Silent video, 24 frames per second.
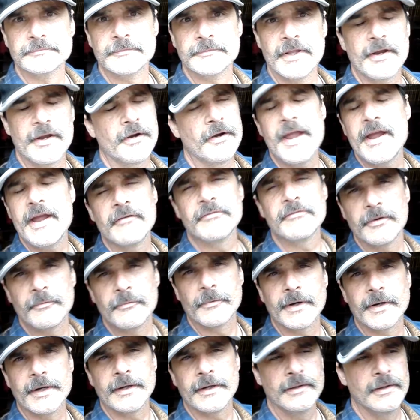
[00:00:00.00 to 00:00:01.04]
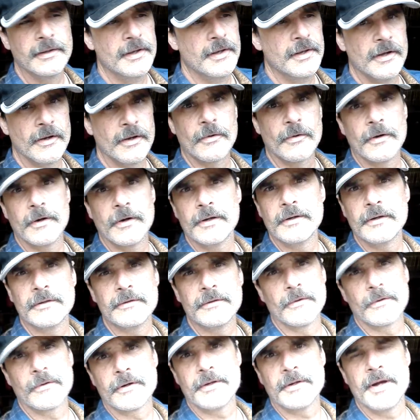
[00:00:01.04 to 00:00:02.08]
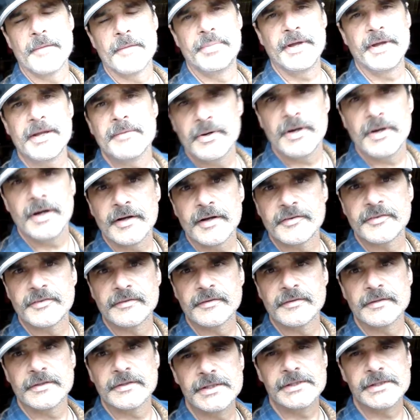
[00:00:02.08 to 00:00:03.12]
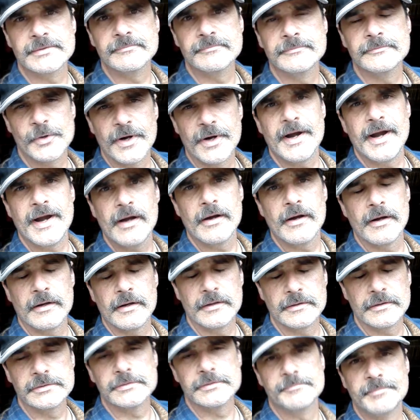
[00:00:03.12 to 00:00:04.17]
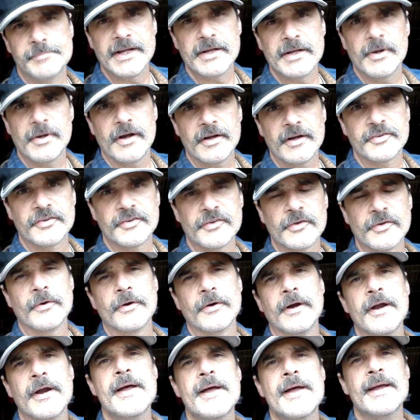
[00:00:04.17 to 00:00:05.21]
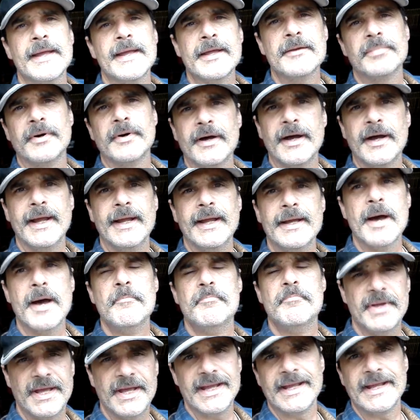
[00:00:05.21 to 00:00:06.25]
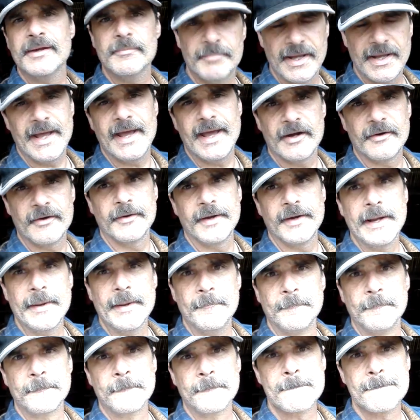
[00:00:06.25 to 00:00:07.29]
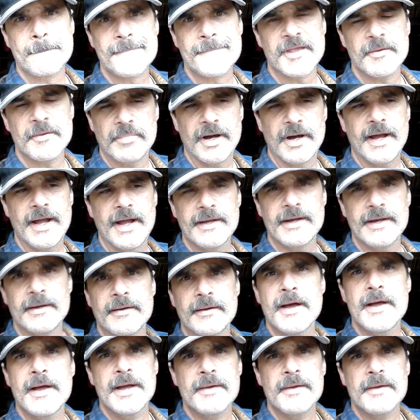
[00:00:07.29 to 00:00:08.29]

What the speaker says: They're everywhere, or a big box big box store, and buy a big battery. Buy